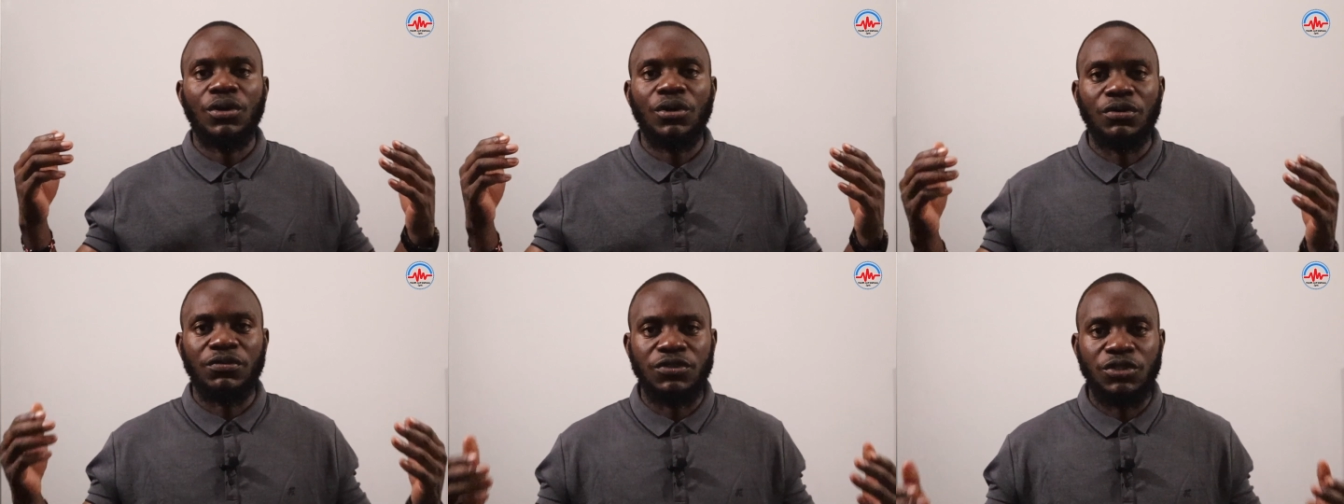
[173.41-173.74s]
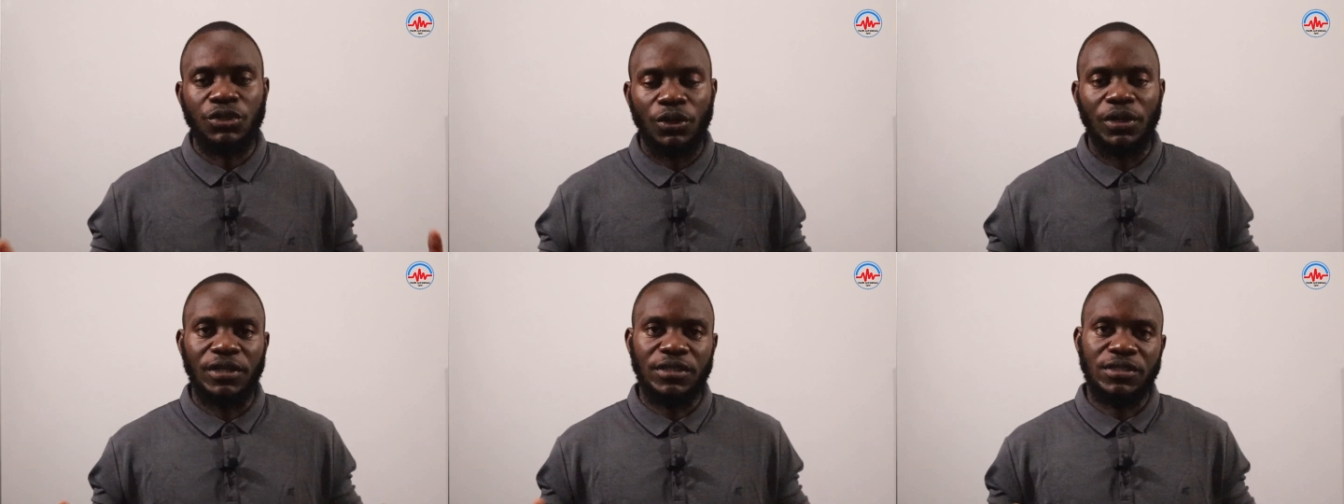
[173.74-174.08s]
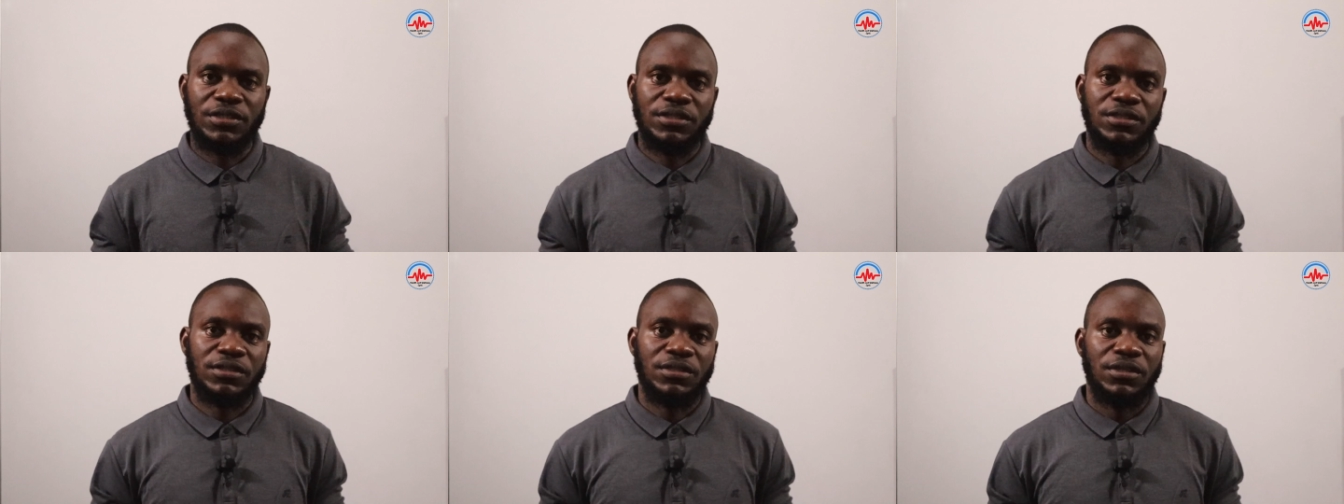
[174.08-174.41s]
of
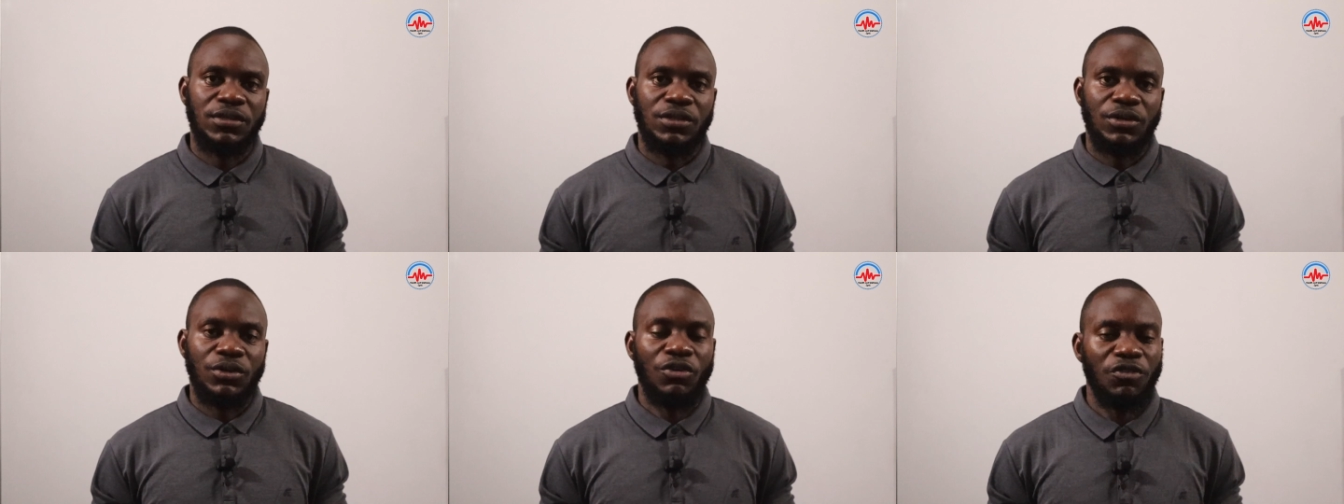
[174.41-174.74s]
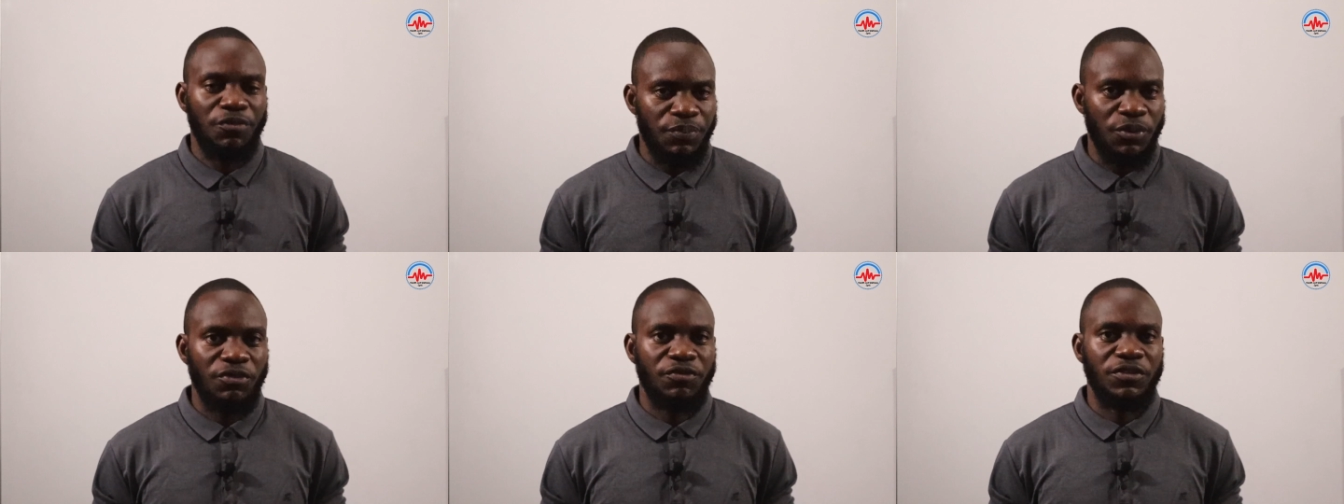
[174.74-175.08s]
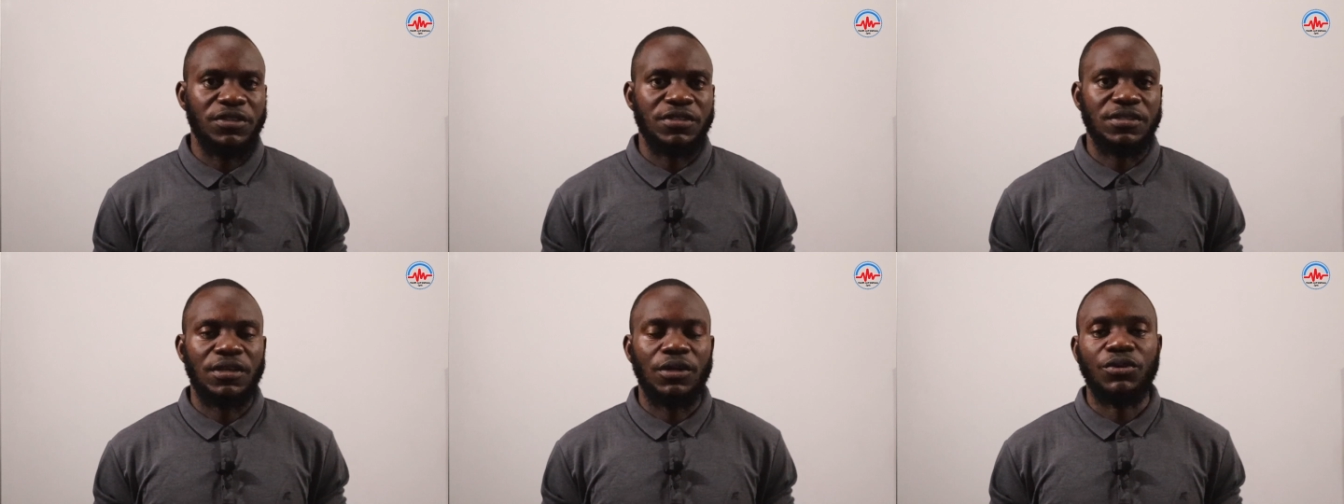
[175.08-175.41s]
dollars of
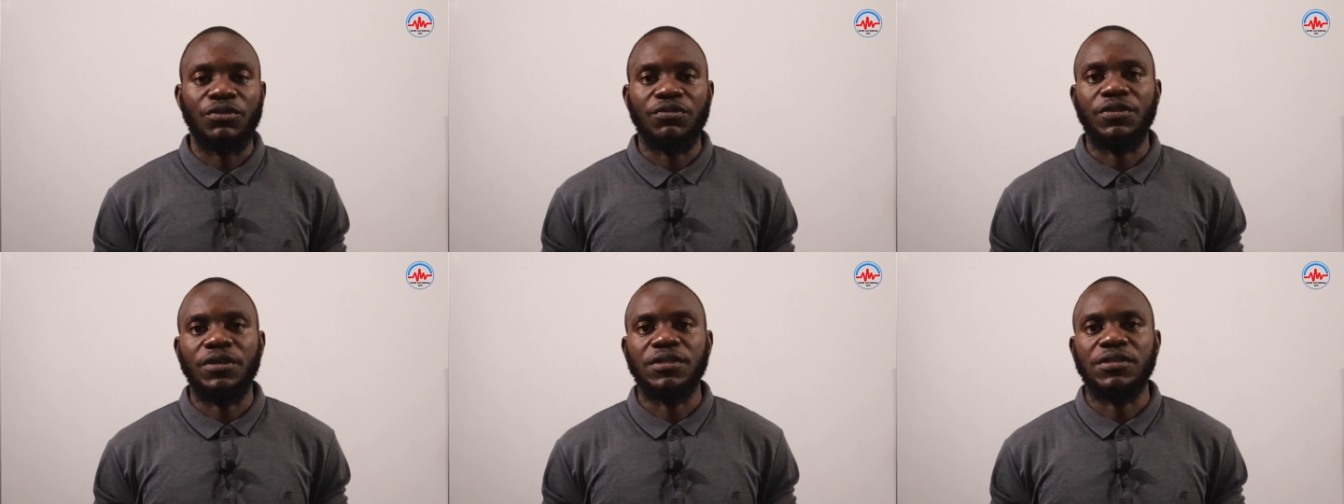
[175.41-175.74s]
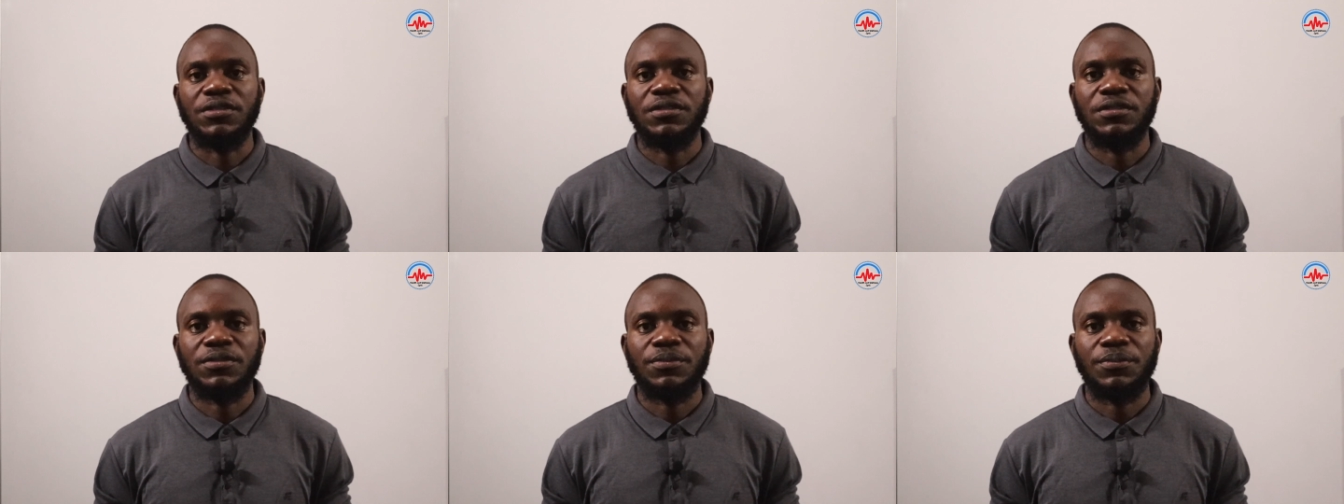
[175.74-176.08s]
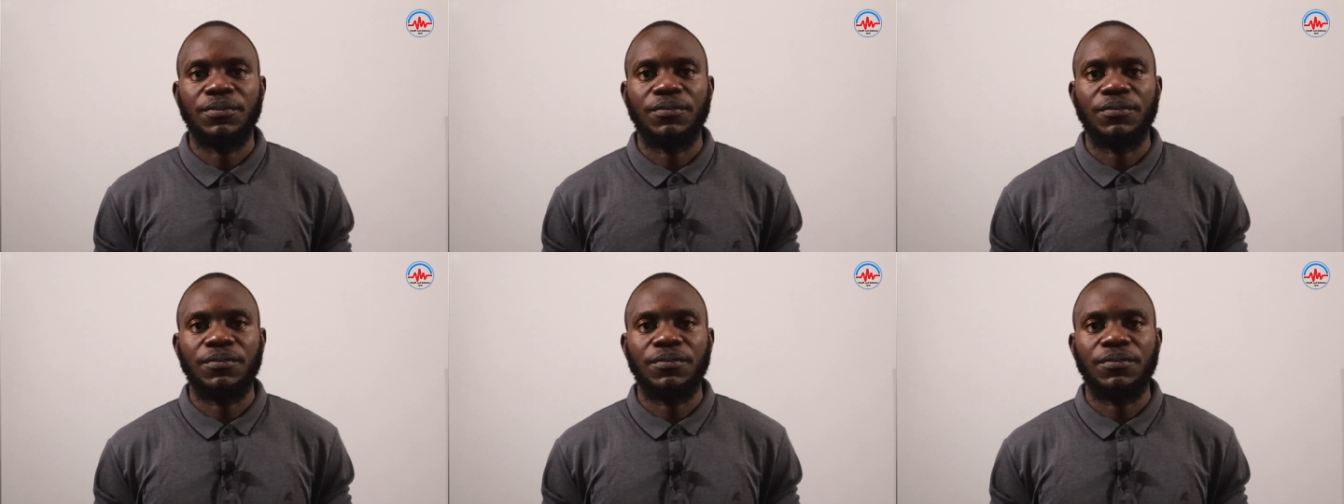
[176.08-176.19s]
profits out of this.